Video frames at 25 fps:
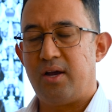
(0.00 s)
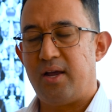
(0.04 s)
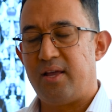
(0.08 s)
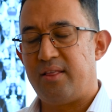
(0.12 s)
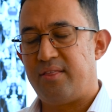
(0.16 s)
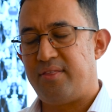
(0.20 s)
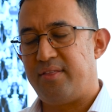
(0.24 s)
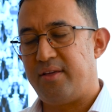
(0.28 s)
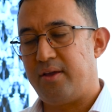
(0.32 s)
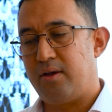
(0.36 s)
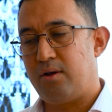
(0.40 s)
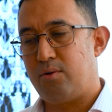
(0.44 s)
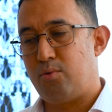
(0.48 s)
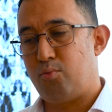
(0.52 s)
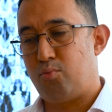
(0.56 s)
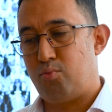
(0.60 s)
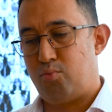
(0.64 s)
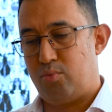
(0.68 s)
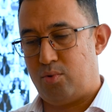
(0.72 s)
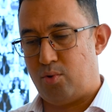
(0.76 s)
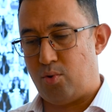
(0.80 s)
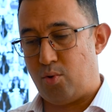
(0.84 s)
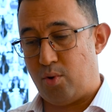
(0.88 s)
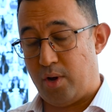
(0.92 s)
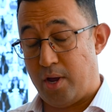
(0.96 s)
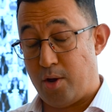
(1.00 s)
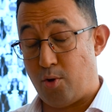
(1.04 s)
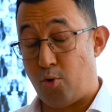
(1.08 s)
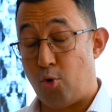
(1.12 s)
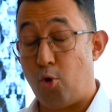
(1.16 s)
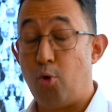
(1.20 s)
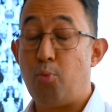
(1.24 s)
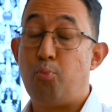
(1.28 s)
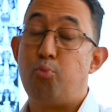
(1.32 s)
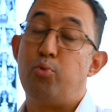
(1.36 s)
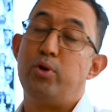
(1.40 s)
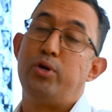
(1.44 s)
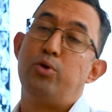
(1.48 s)
I think, or I
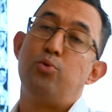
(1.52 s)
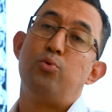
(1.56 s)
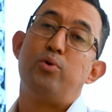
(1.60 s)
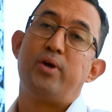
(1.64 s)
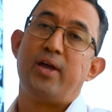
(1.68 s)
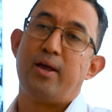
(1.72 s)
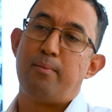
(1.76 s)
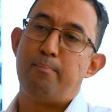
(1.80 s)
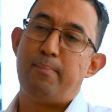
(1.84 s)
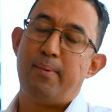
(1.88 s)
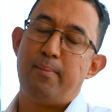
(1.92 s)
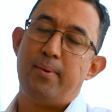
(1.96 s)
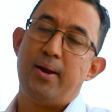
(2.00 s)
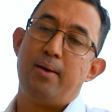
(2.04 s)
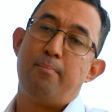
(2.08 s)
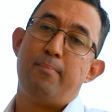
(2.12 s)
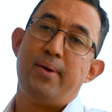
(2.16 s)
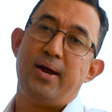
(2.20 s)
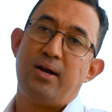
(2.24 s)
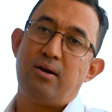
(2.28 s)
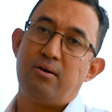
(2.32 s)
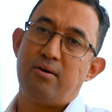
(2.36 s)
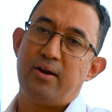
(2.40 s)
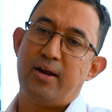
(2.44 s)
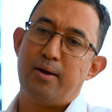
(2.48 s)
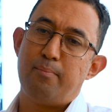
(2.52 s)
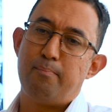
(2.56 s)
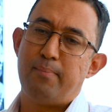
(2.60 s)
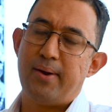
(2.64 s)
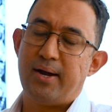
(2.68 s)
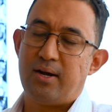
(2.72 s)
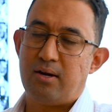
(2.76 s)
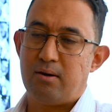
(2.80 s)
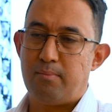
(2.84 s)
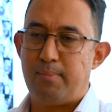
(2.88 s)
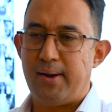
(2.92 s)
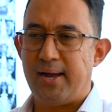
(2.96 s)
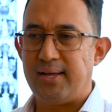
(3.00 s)
hope we do get better and
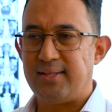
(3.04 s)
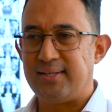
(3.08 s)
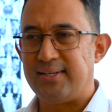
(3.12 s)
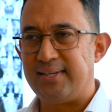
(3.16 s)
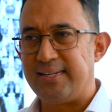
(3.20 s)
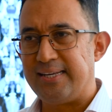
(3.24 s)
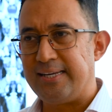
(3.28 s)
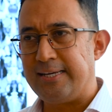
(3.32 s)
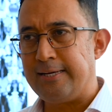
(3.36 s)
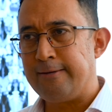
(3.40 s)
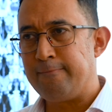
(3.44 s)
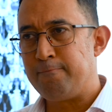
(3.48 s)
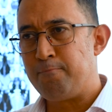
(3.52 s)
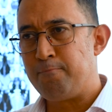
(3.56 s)
better by the day.